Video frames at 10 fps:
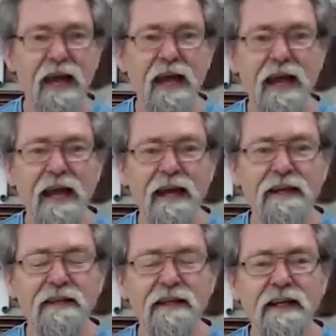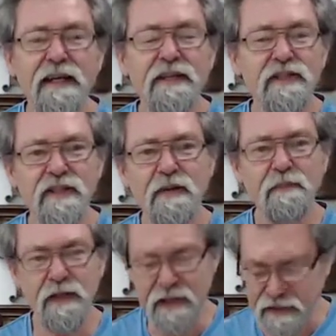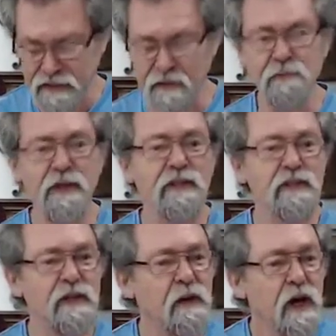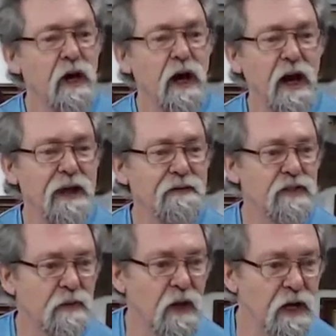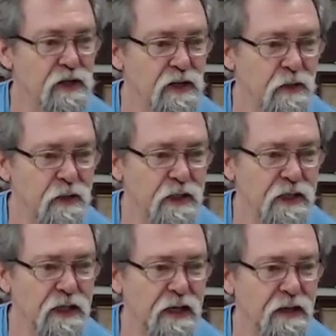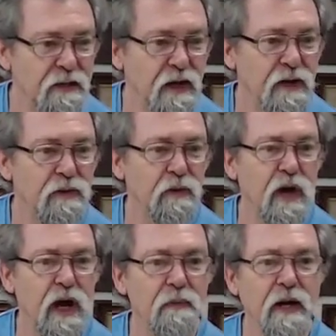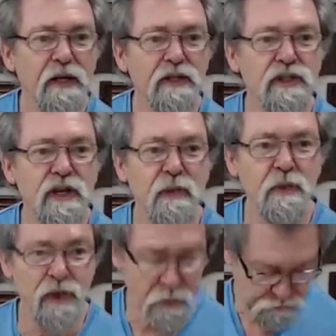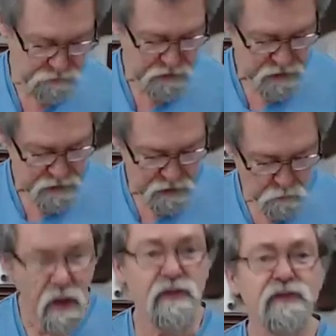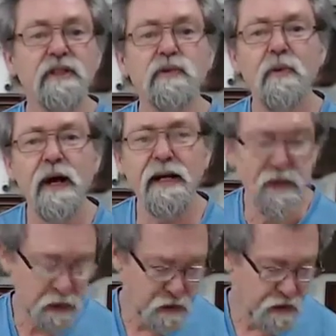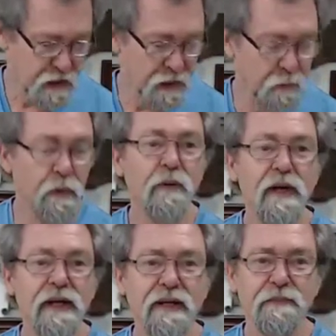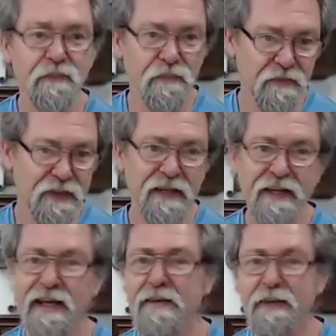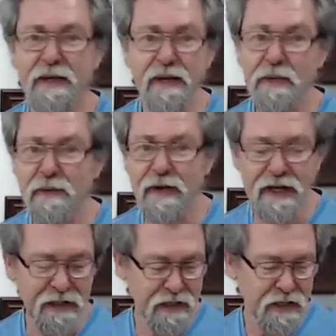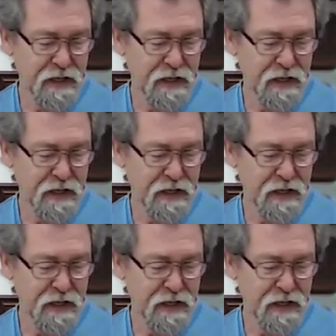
And he sent me in some pictures. So I have a slideshow here that I thought I might share with you. And whilst it's running, I will read it. Okay, here we go. You ready?